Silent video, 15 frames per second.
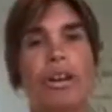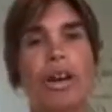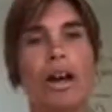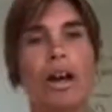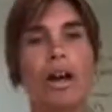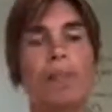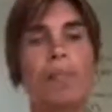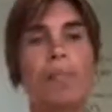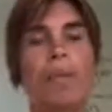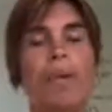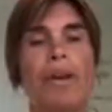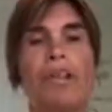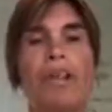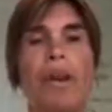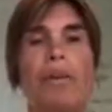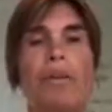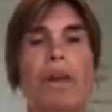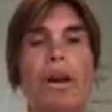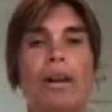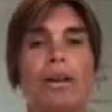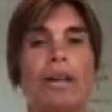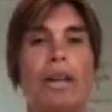
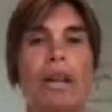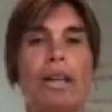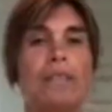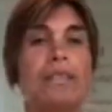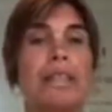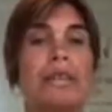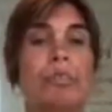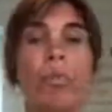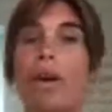And like I said,